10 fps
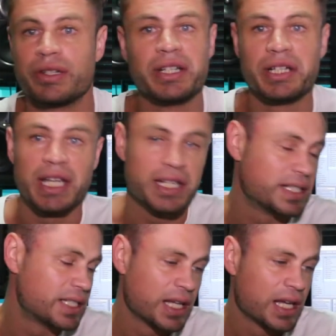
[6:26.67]
treated
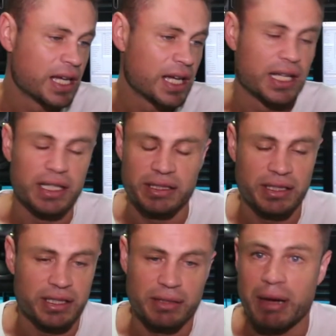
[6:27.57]
is
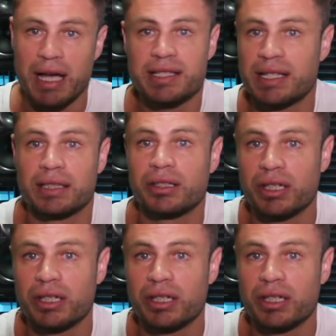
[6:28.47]
just amazing.